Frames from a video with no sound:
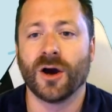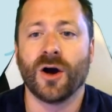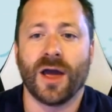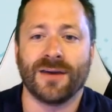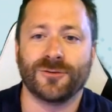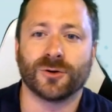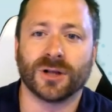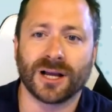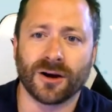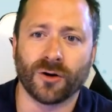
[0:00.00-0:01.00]
if you
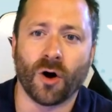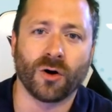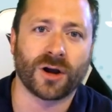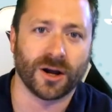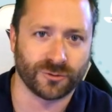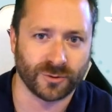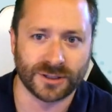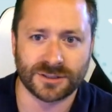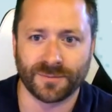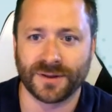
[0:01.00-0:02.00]
click on all
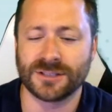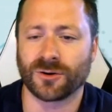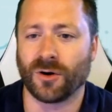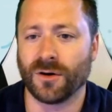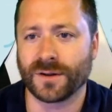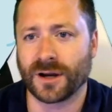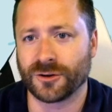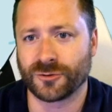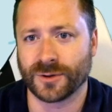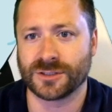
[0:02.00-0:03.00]
countries, these are all the
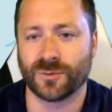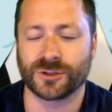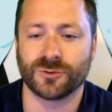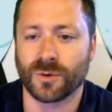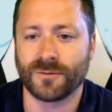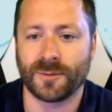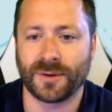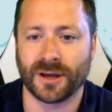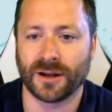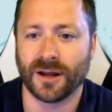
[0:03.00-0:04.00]
countries in which
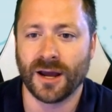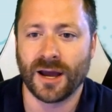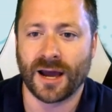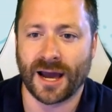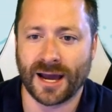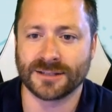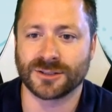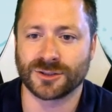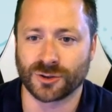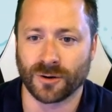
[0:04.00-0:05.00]
NordVPN
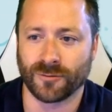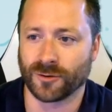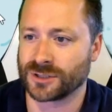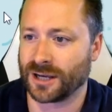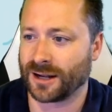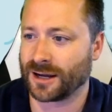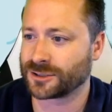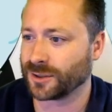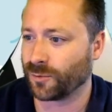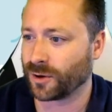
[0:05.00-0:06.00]
has servers. And
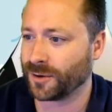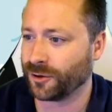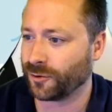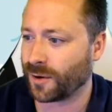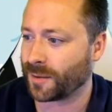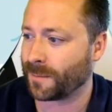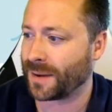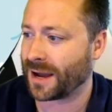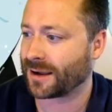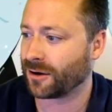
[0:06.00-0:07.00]
actually what I'm going to do, I'm going to
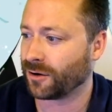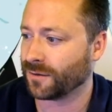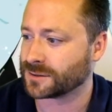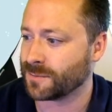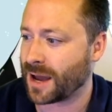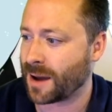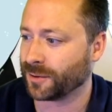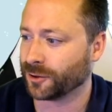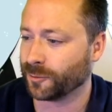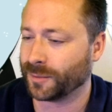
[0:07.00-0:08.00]
back out on this map
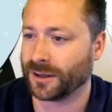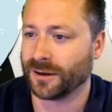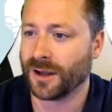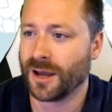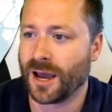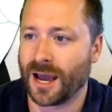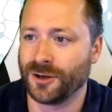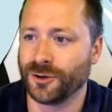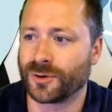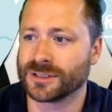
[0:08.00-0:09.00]
a little bit,
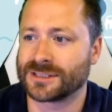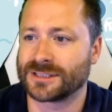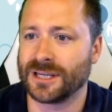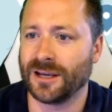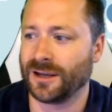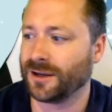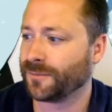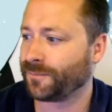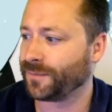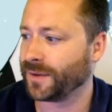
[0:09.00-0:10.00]
and you can see
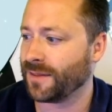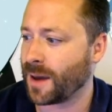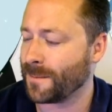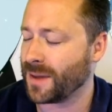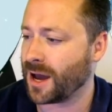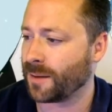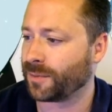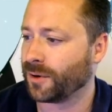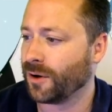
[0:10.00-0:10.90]
in that map